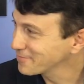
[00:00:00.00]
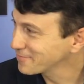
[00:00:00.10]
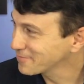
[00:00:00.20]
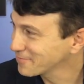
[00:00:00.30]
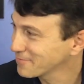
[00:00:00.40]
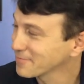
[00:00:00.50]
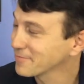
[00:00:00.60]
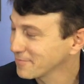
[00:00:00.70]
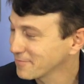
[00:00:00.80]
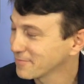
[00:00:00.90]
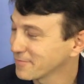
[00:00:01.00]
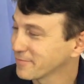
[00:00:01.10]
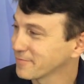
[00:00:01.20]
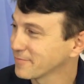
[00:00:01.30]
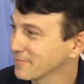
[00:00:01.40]

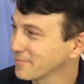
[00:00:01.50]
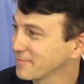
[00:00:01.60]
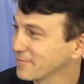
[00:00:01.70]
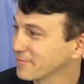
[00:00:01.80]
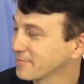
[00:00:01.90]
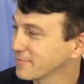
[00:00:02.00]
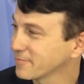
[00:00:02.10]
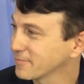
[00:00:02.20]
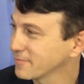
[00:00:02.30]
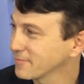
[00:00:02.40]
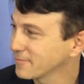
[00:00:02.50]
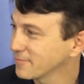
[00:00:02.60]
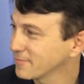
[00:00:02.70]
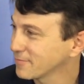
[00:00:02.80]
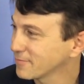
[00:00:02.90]

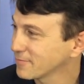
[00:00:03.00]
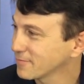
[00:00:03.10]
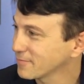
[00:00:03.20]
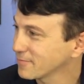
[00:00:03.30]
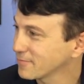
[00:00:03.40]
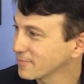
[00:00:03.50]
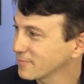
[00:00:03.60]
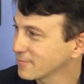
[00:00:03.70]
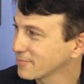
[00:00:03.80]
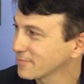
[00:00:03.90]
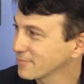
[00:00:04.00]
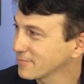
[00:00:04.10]
[no speech]